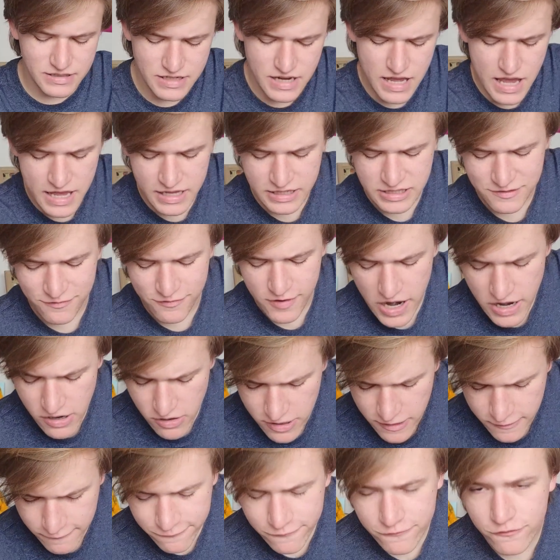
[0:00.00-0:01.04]
It's
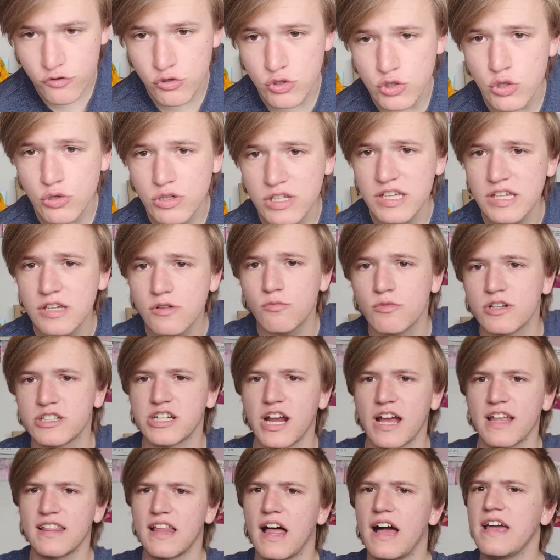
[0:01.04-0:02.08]
very fruity, which
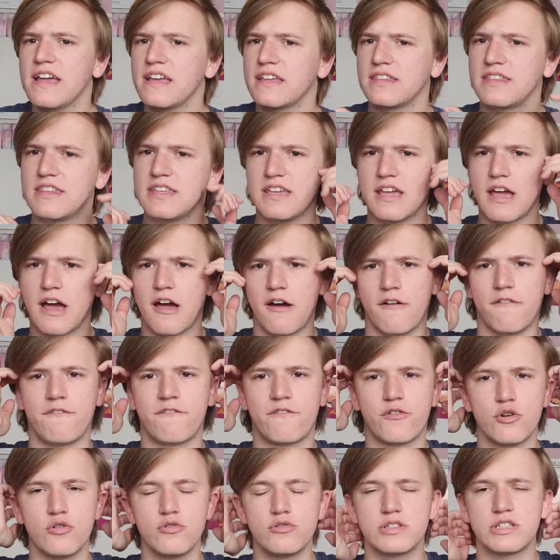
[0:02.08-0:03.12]
I like the
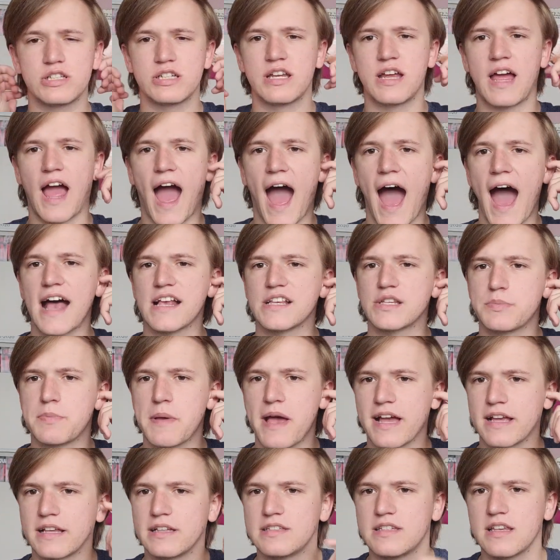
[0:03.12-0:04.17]
fruit
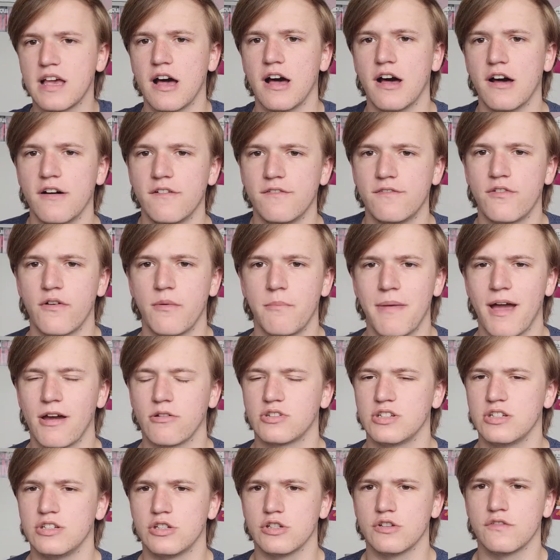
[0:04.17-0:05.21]
aspects of
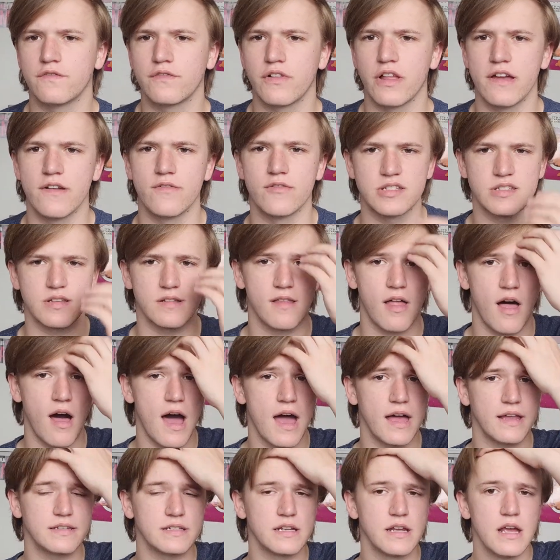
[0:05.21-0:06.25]
Mountain Dew flavors a
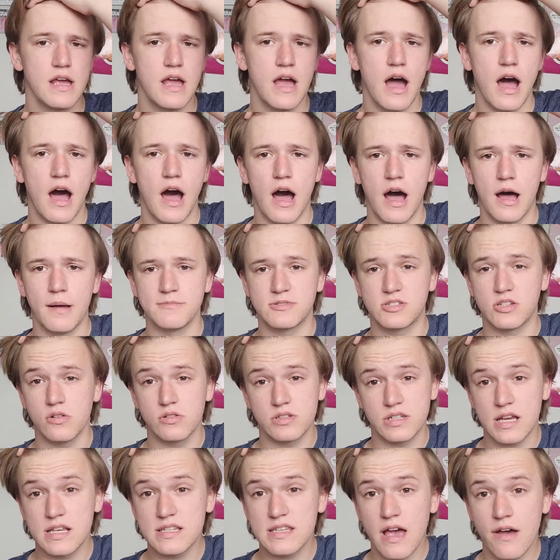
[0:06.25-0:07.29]
lot. So
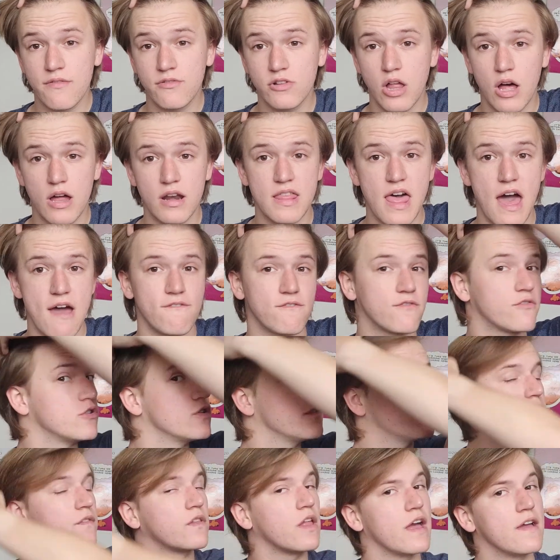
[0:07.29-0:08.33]
it does have a lot of that
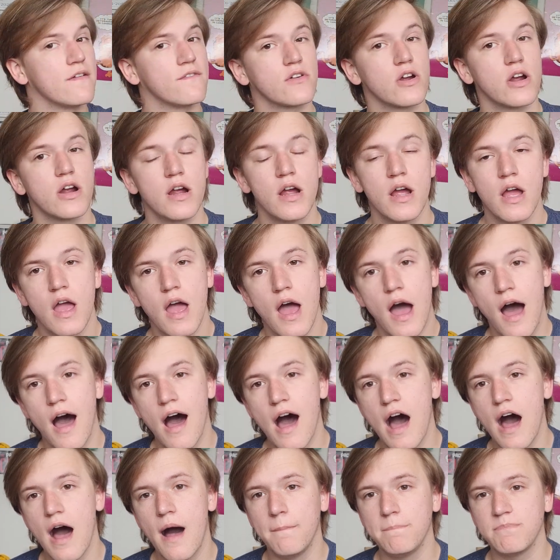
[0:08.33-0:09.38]
fruit flavor,
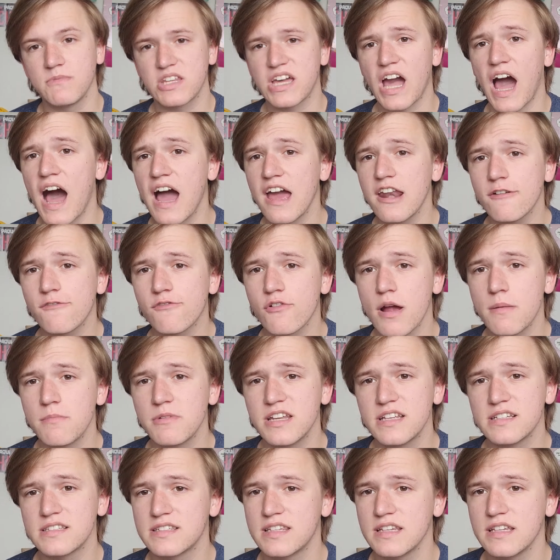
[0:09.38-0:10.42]
kind of
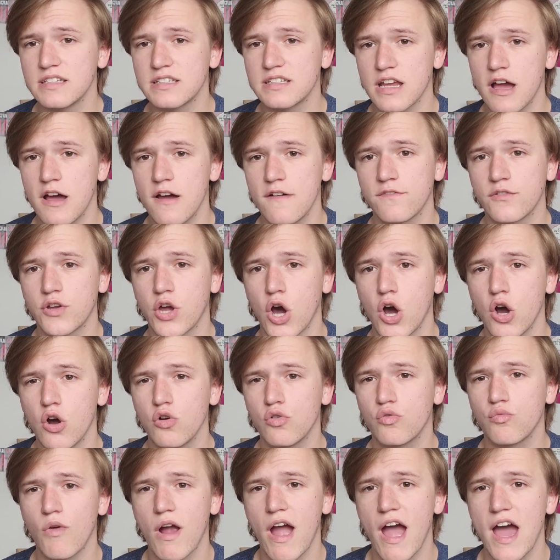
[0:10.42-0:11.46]
reminiscent of
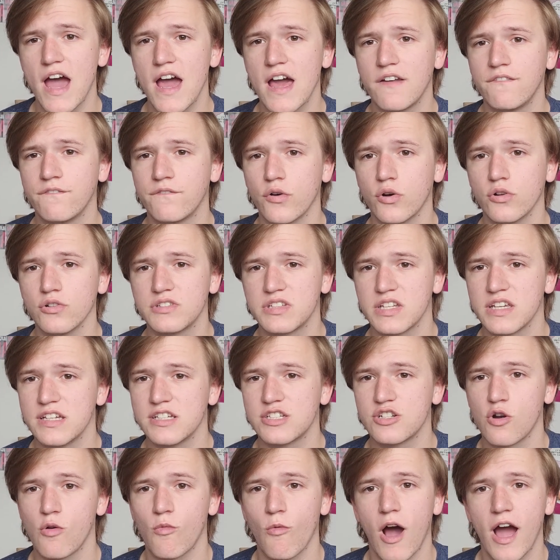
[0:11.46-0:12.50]
Code Red,
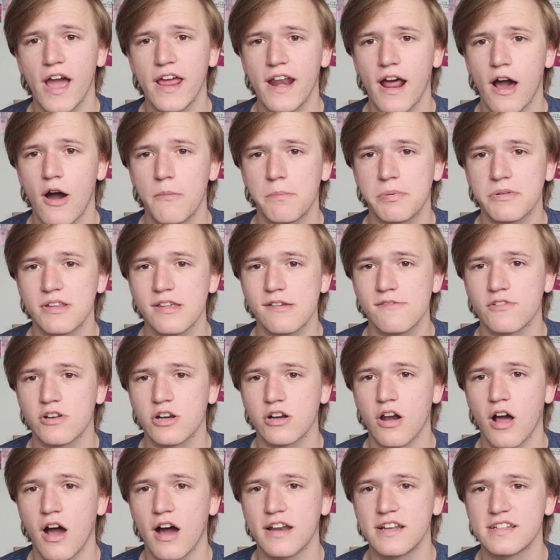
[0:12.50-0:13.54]
Voltage, and Whiteout, believe it
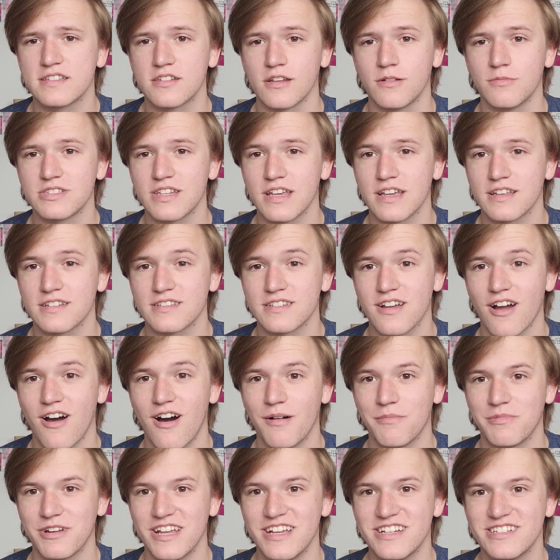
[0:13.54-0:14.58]
or not. It's almost like it's a
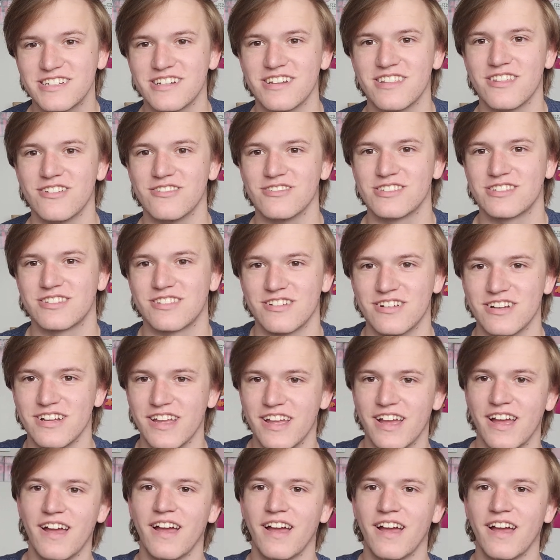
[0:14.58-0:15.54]
combination of those three.